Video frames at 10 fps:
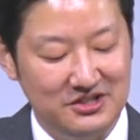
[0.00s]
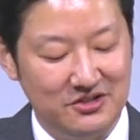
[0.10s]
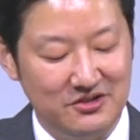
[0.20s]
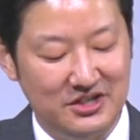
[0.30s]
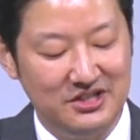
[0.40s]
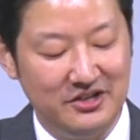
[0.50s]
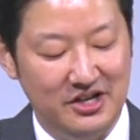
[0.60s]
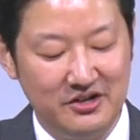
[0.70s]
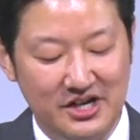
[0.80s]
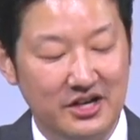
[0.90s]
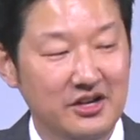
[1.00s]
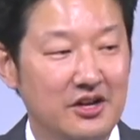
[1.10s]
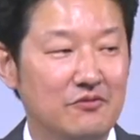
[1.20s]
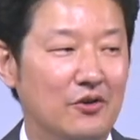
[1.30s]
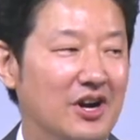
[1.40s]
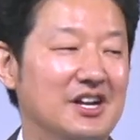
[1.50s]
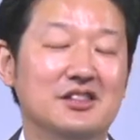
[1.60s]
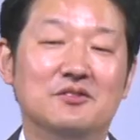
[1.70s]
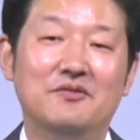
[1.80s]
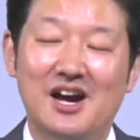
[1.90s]
on the internet for
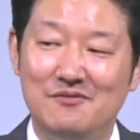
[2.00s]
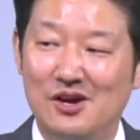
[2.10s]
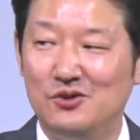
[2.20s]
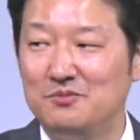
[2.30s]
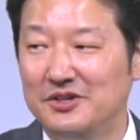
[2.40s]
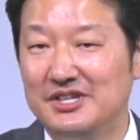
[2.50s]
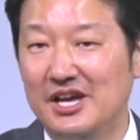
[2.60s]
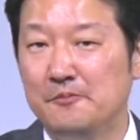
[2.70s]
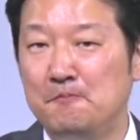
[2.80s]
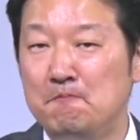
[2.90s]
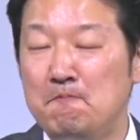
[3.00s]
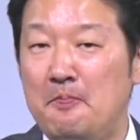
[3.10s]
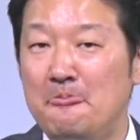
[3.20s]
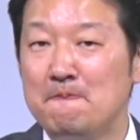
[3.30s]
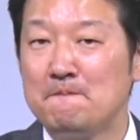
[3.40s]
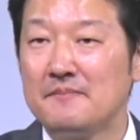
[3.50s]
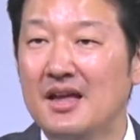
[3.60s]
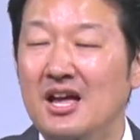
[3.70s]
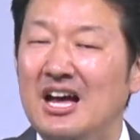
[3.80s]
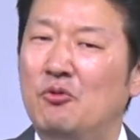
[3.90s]
another 5 hours per day.
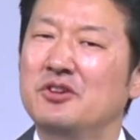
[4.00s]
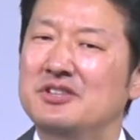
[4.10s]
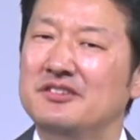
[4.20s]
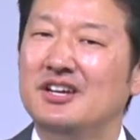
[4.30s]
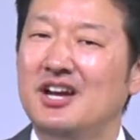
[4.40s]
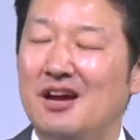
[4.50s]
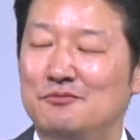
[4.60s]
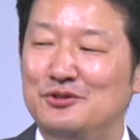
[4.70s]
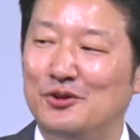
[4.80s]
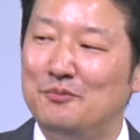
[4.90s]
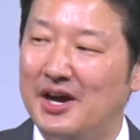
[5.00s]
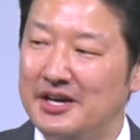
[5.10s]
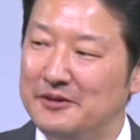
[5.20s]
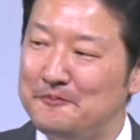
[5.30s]
What do you think is going to happen to your body?